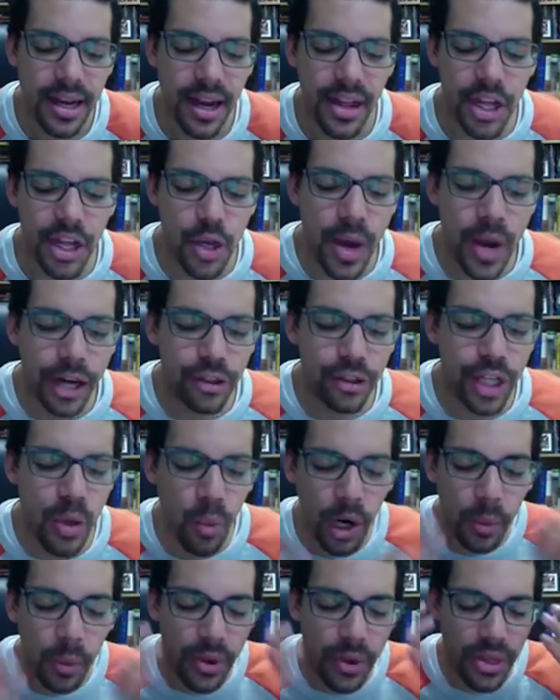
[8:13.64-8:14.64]
that you actually
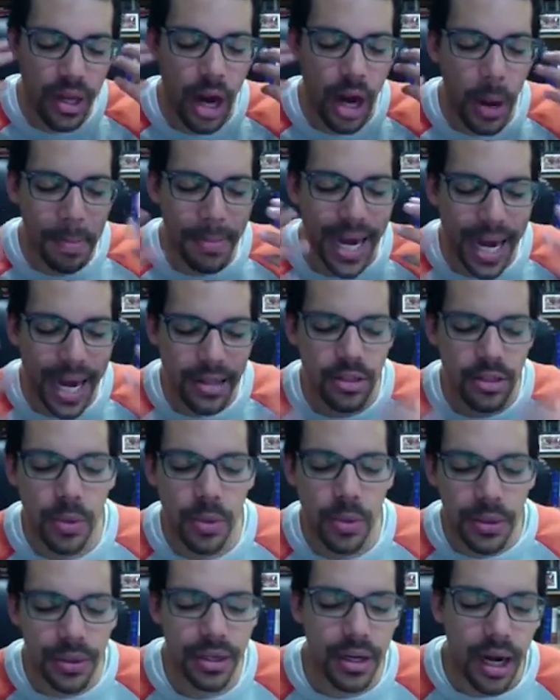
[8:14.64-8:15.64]
work within our minds,
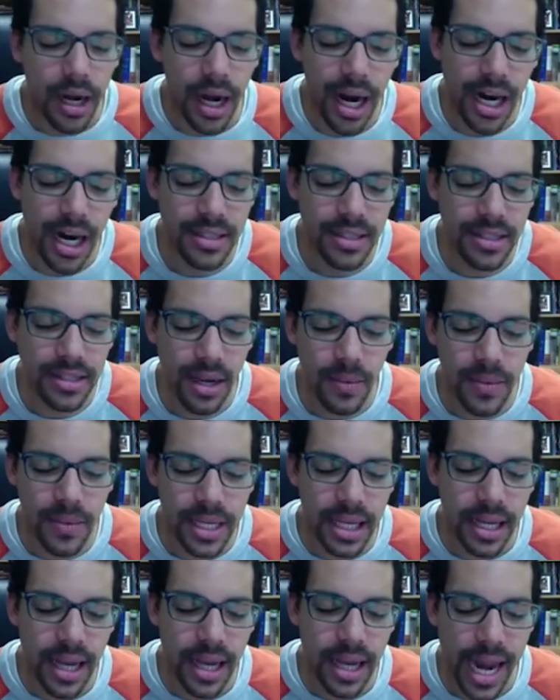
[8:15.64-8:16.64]
work within our hearts, that
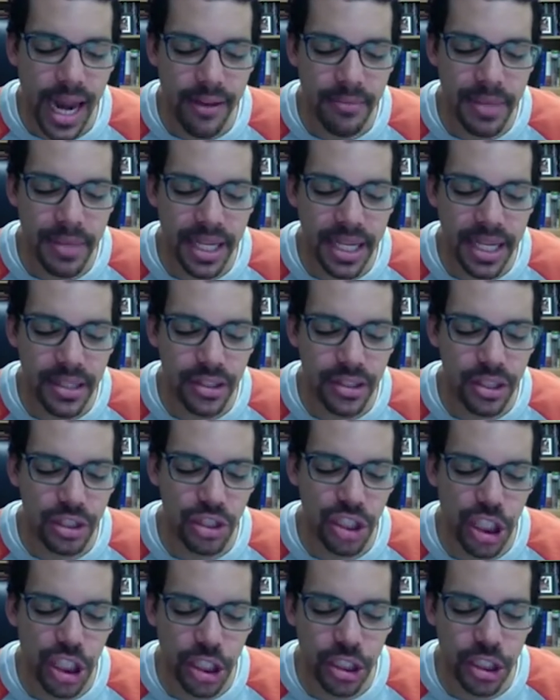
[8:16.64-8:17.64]
we can kind of begin to
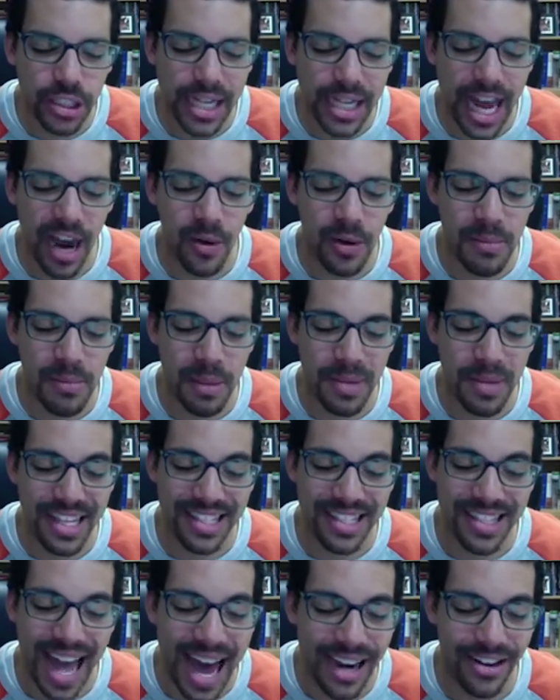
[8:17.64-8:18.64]
turn our maybe
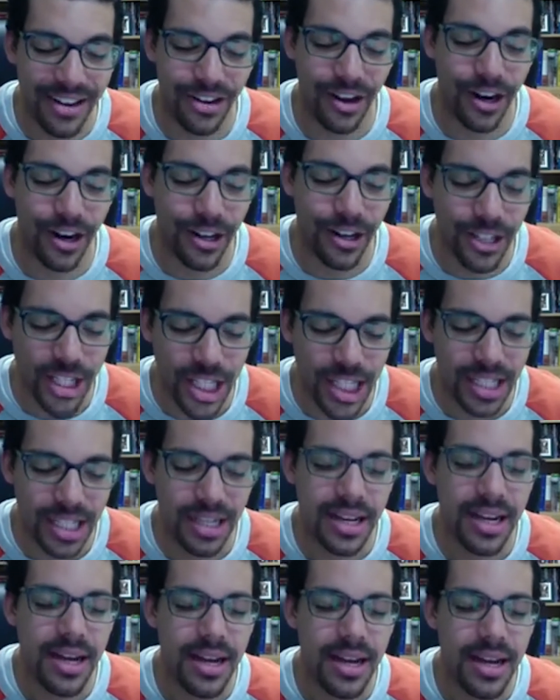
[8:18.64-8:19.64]
saddened
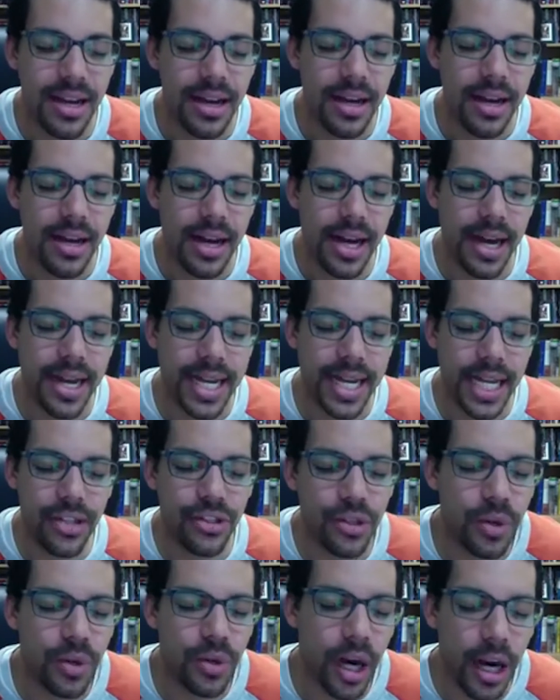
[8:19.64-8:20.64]
hearts
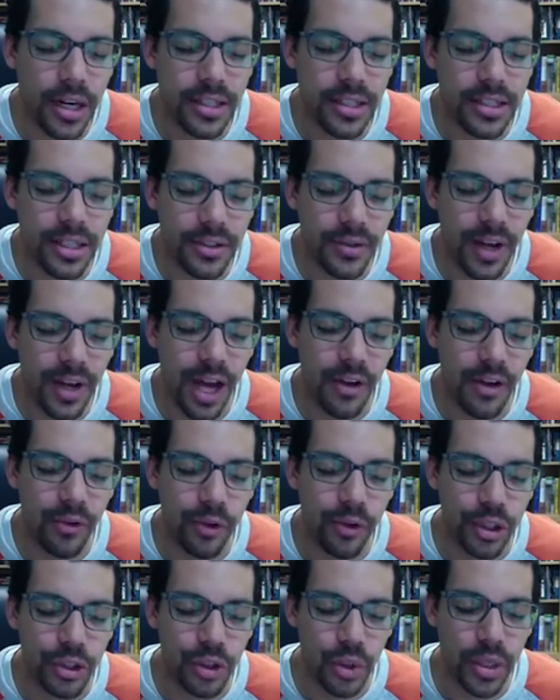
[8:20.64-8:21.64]
into hearts of
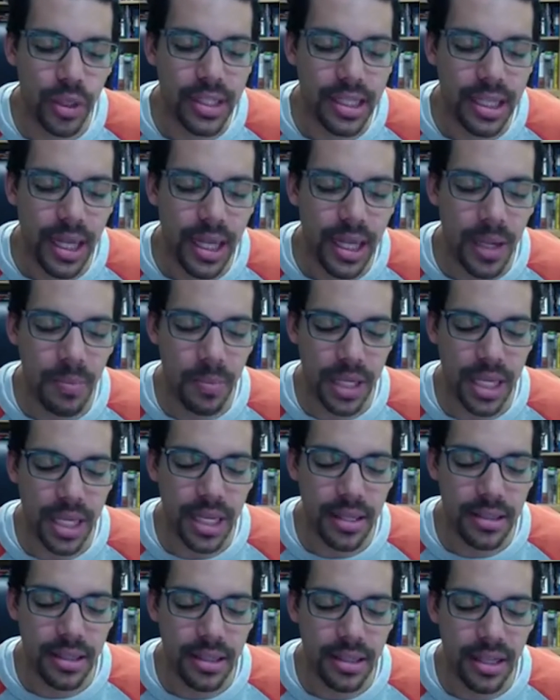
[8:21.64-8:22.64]
rejoicing and
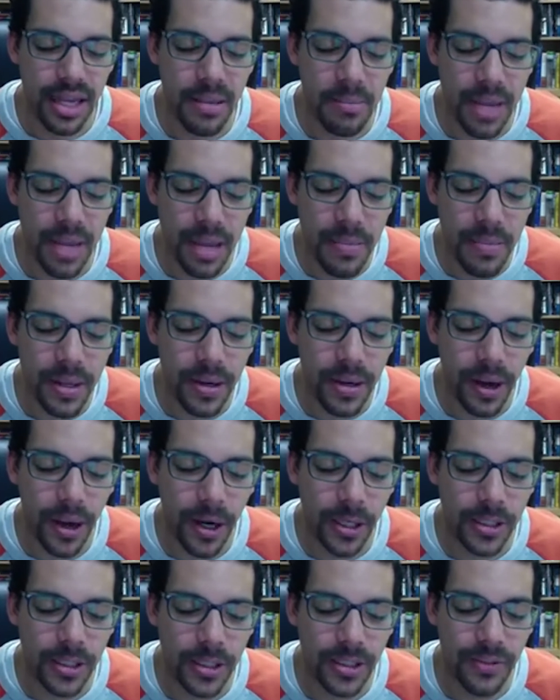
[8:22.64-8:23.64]
peace, and maybe in
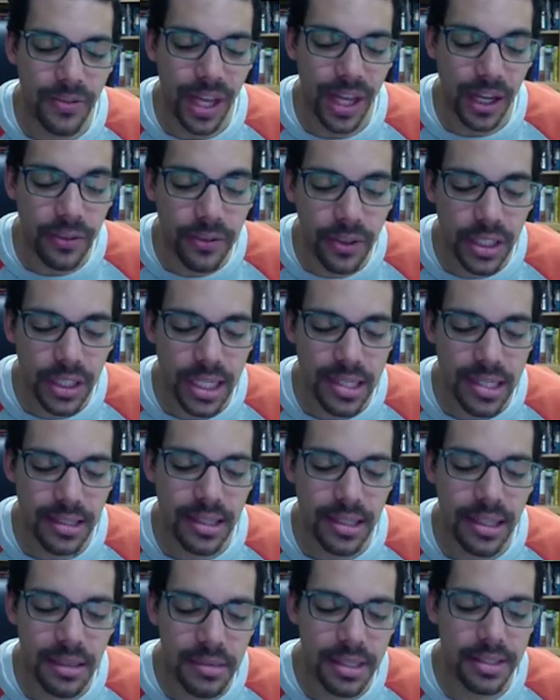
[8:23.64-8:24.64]
hearts of
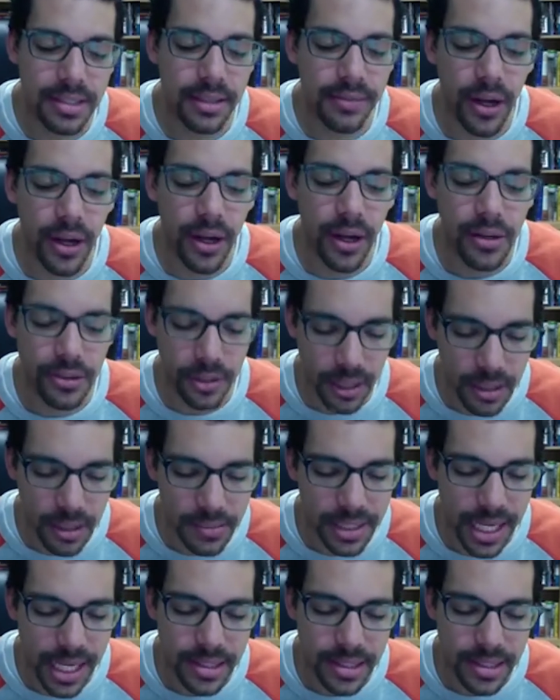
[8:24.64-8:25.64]
thankfulness in the midst of all
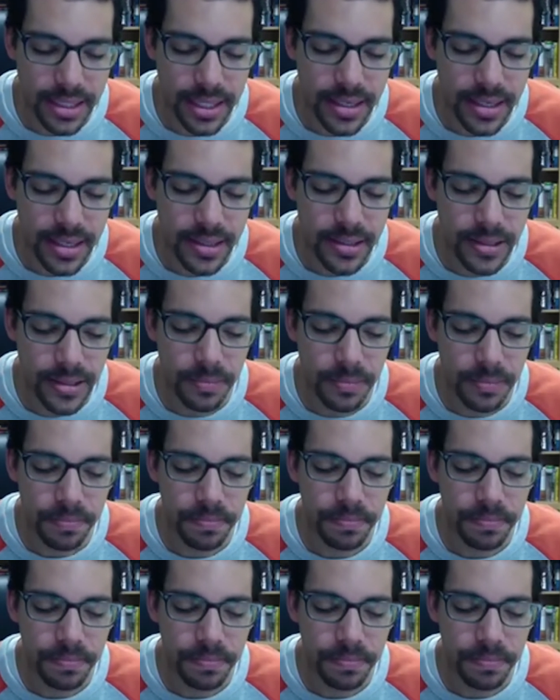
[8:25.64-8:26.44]
circumstances.